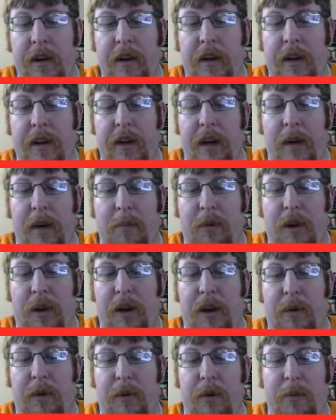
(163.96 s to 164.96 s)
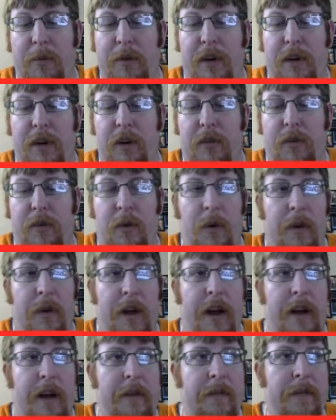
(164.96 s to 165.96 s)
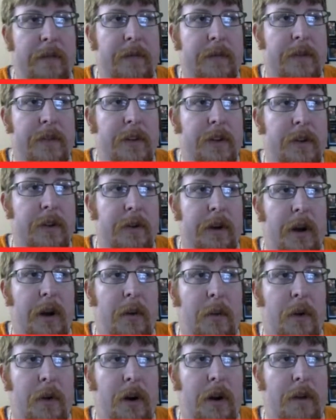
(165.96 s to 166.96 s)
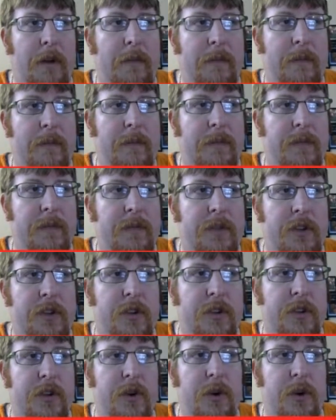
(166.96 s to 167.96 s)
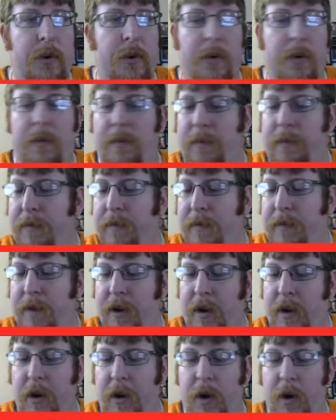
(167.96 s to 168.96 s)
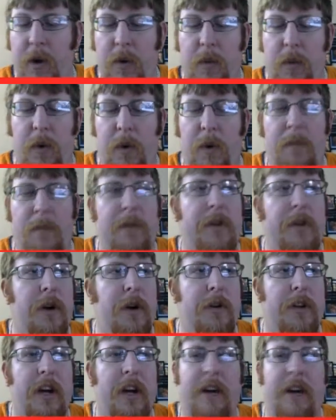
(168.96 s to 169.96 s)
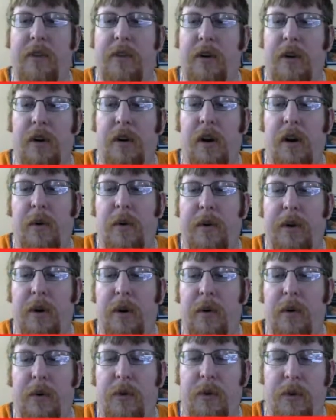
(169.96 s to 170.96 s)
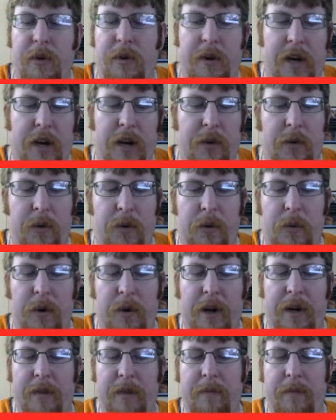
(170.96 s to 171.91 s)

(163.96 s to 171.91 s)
you got plenty of room in here for that. So we got 1, 2. We'll open those after we go through the deck real quick.